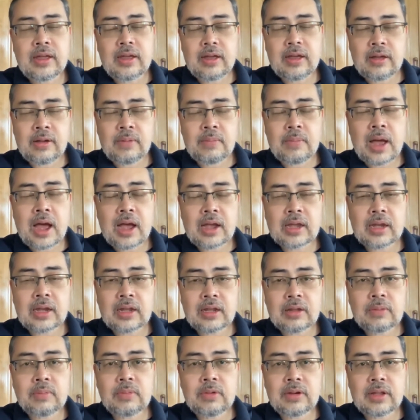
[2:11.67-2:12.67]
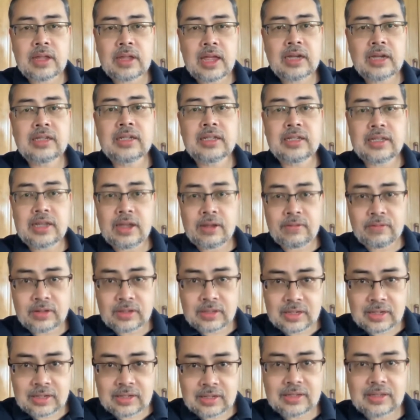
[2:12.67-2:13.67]
marketing communications ever
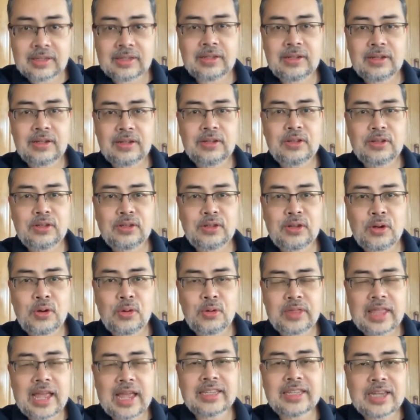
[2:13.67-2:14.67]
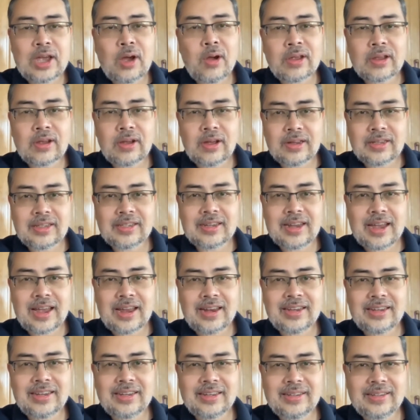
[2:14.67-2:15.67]
since. So that's how I got
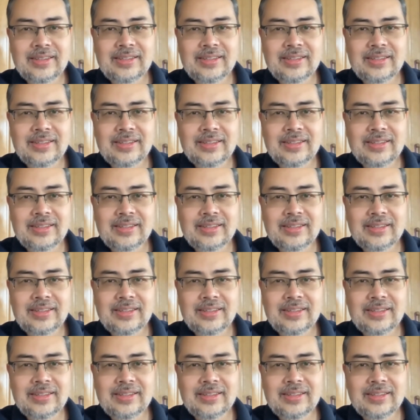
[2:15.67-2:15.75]
started.